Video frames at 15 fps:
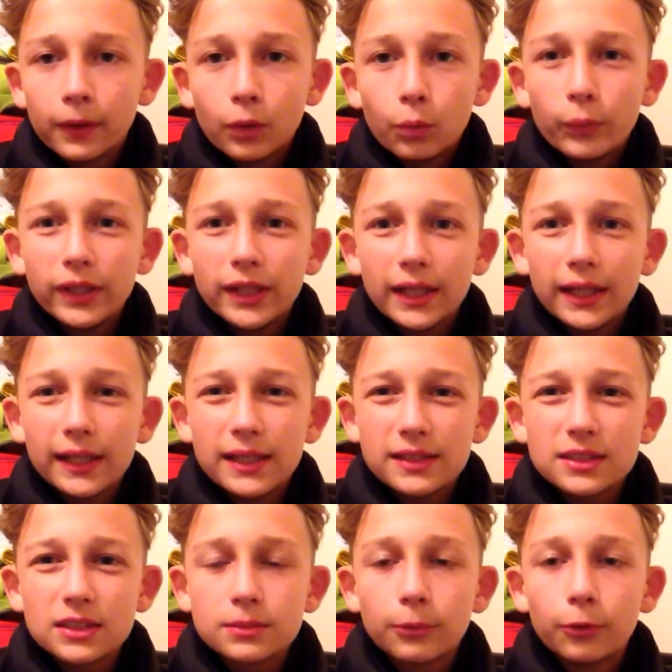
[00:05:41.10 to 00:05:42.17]
weak and he gets
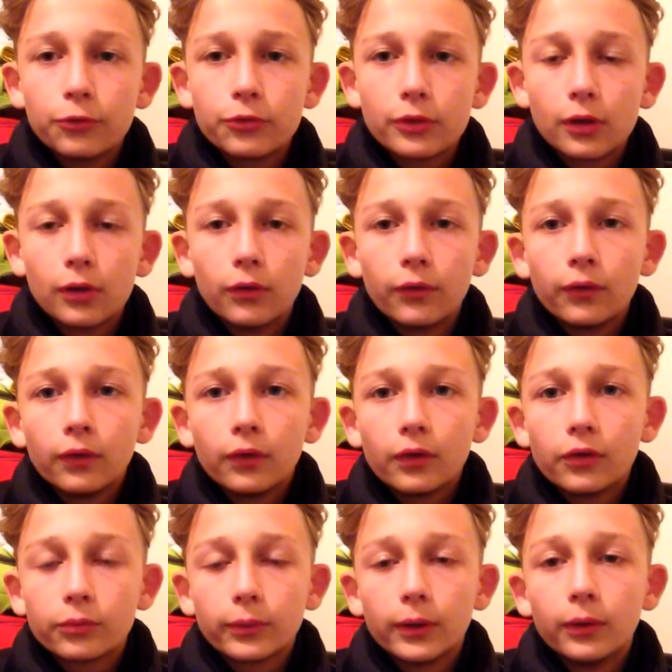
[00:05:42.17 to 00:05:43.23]
exposed a lot
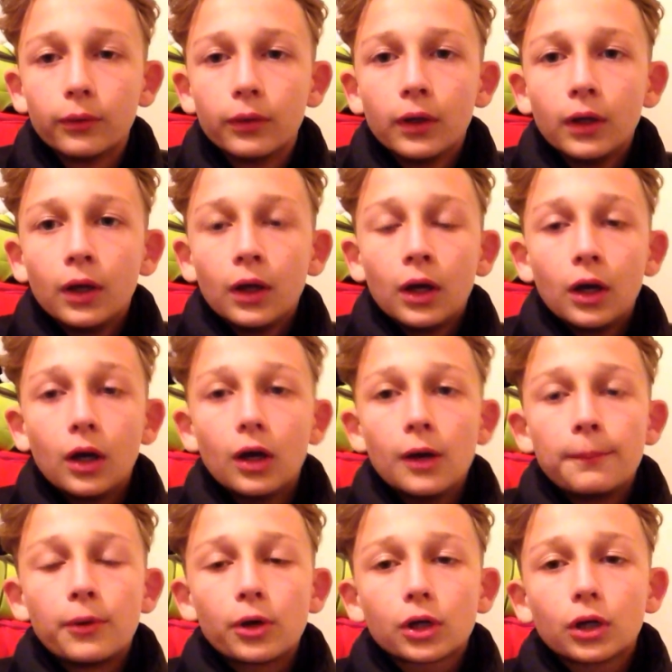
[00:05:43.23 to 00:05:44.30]
as well.
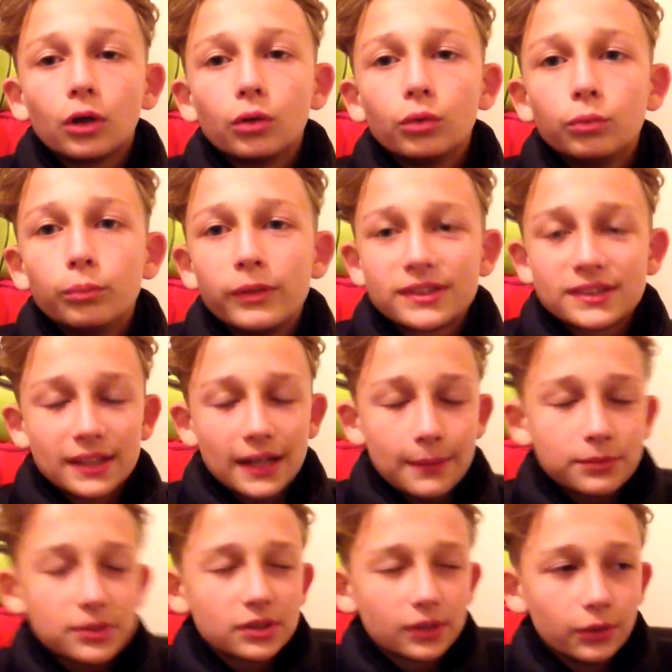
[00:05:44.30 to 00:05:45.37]
Bocco missed an
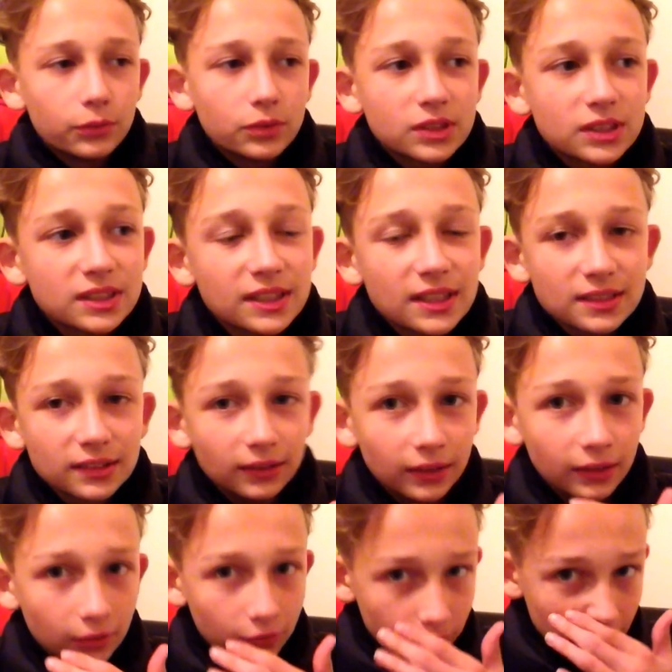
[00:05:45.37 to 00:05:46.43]
absolute sitter
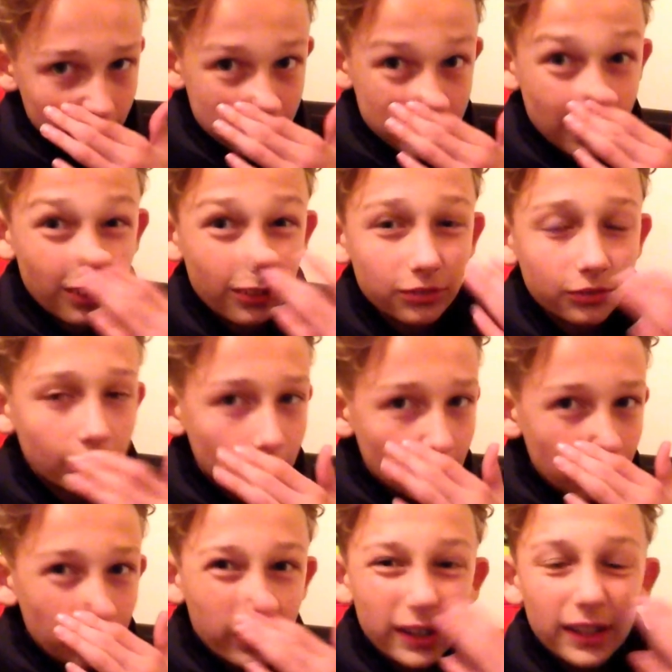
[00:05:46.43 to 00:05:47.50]
in the first half.
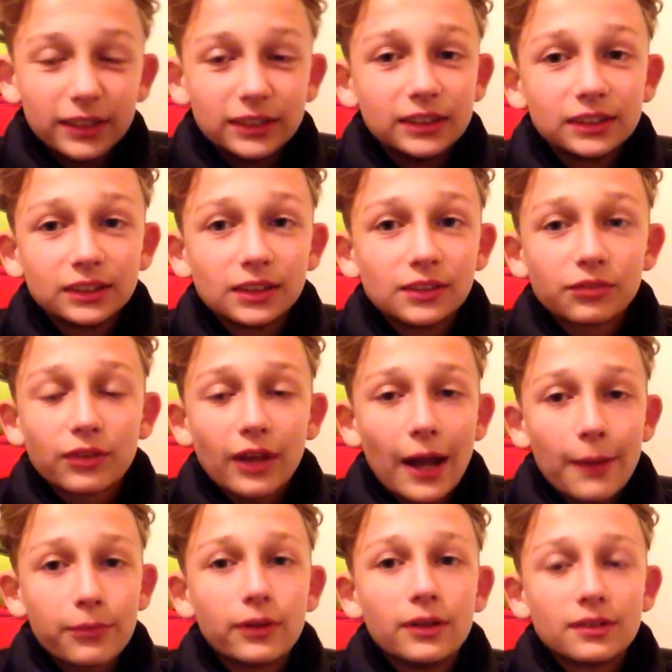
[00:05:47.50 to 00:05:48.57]
We literally should have
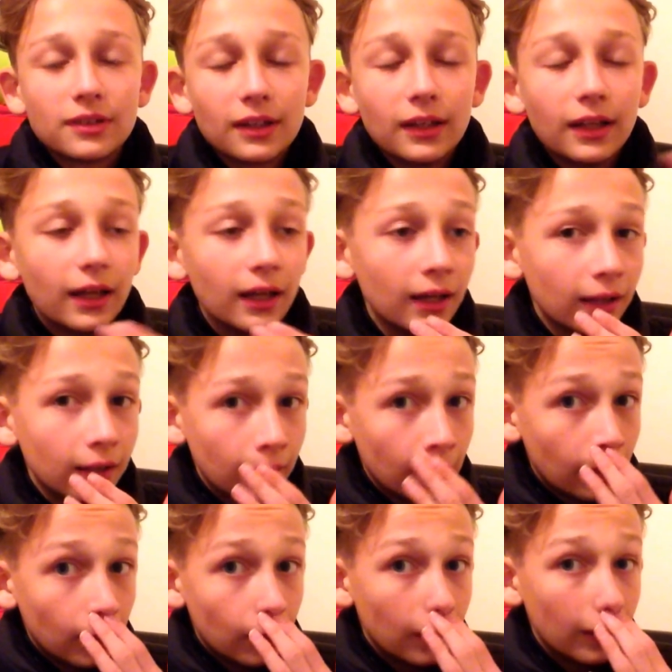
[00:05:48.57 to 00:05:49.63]
tapped it into the net.
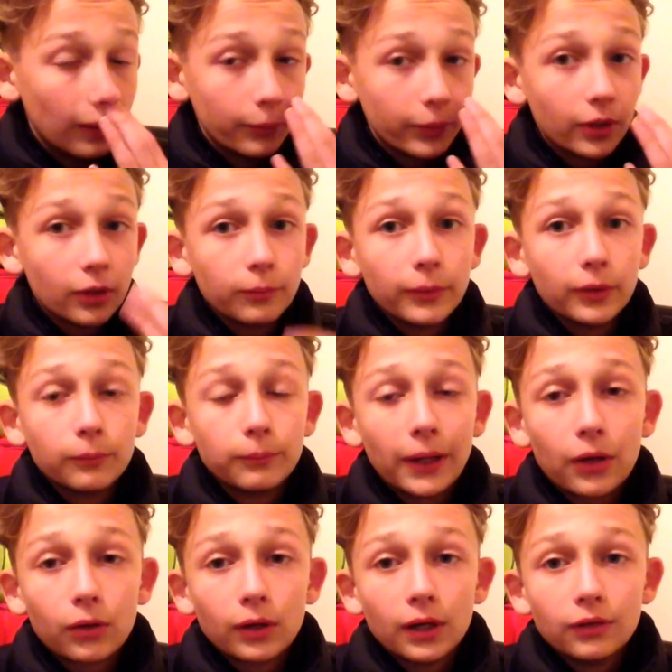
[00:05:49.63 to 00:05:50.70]
We could have been
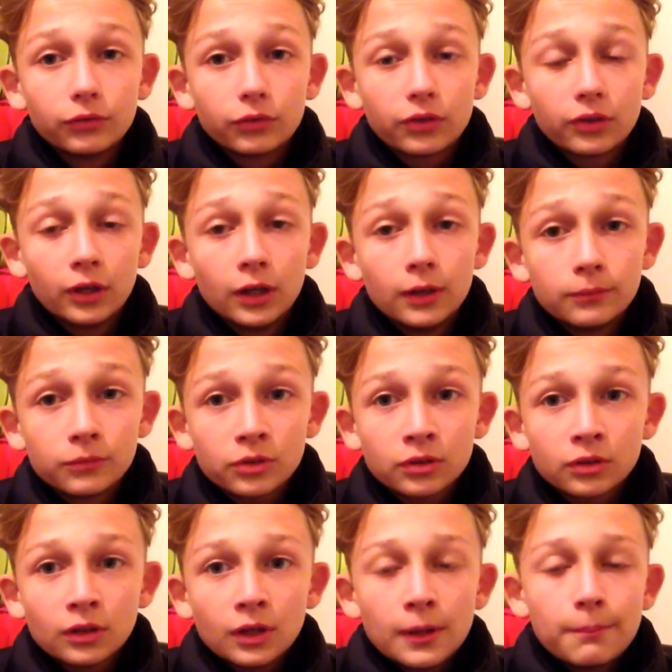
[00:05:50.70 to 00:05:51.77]
back on level terms.
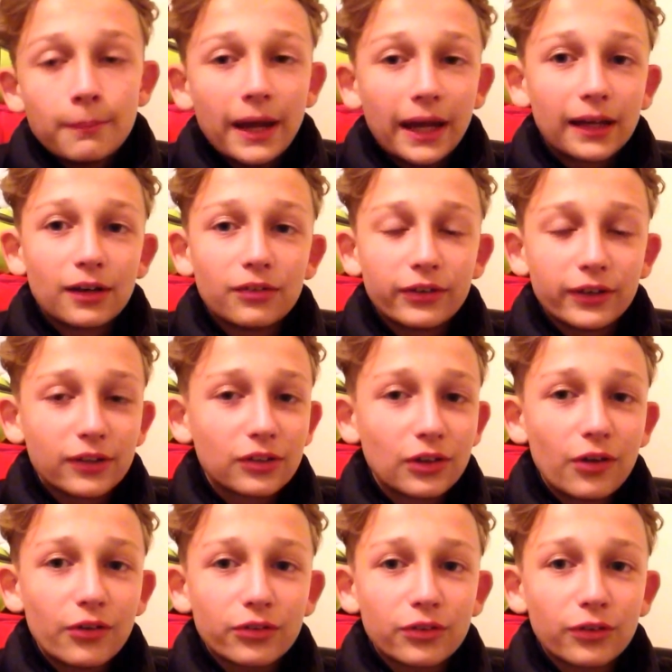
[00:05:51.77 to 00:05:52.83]
Makhanov had a
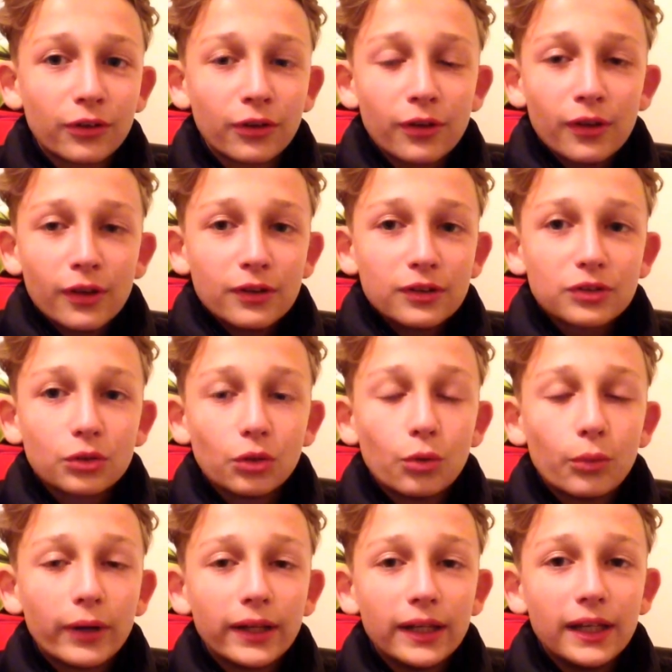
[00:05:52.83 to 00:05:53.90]
chance to score
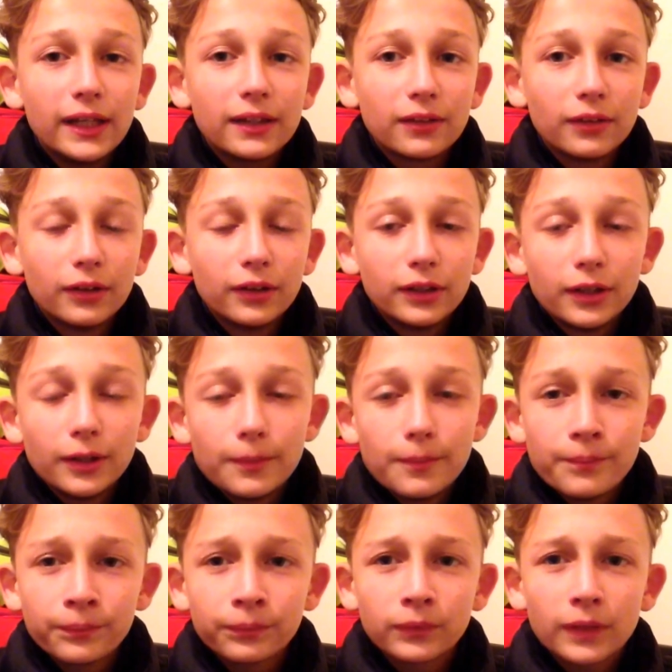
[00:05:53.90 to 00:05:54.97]
when he hit
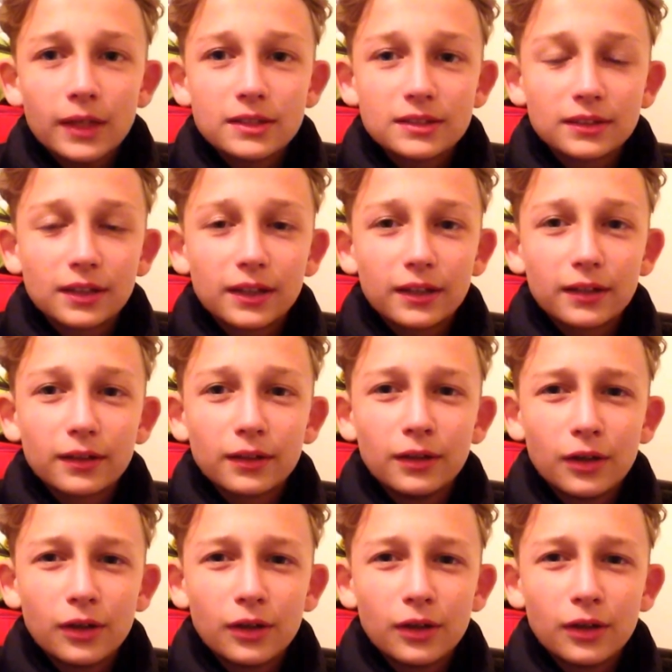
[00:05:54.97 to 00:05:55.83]
the inside of the